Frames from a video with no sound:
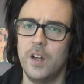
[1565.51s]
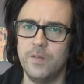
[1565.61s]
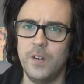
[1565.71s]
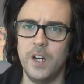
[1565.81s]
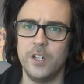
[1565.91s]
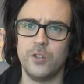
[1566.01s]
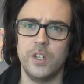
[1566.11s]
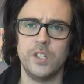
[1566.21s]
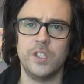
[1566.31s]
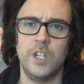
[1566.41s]
And very
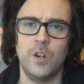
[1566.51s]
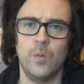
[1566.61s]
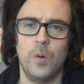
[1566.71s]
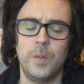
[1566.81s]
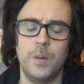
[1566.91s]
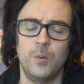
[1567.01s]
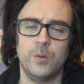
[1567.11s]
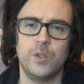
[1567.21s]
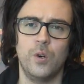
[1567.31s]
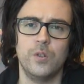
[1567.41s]
interested to hear what
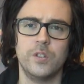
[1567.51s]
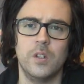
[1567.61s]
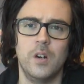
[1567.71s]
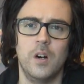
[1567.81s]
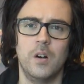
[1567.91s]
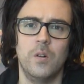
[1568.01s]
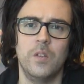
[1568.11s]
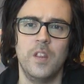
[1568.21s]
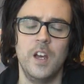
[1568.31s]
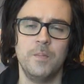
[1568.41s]
people's thoughts are
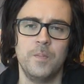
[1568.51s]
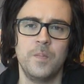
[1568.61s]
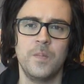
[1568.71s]
on them.